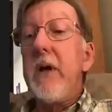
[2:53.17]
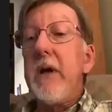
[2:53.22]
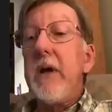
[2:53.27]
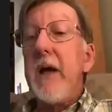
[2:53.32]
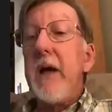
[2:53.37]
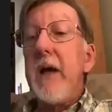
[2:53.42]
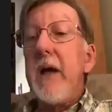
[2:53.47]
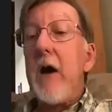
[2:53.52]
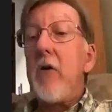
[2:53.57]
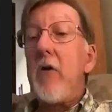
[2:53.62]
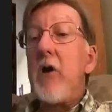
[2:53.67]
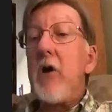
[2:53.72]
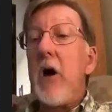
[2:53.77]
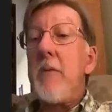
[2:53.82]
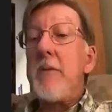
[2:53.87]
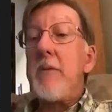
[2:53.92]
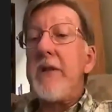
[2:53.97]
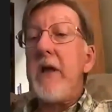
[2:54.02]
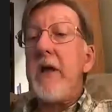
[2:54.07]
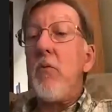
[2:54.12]
how
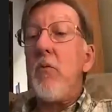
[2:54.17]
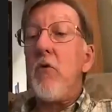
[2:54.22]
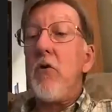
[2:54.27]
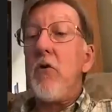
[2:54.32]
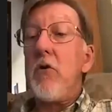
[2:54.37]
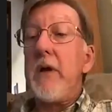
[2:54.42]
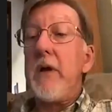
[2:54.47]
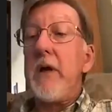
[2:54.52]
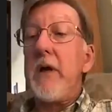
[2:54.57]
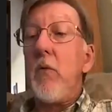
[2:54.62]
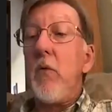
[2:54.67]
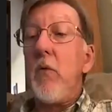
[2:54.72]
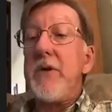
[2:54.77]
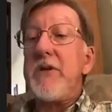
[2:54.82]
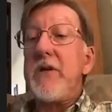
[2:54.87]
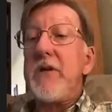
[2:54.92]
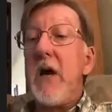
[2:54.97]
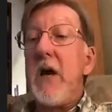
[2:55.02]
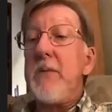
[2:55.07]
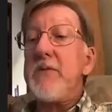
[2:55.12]
common they were, and at what
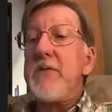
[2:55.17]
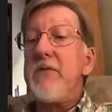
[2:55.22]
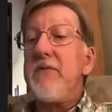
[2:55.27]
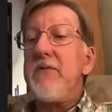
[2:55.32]
times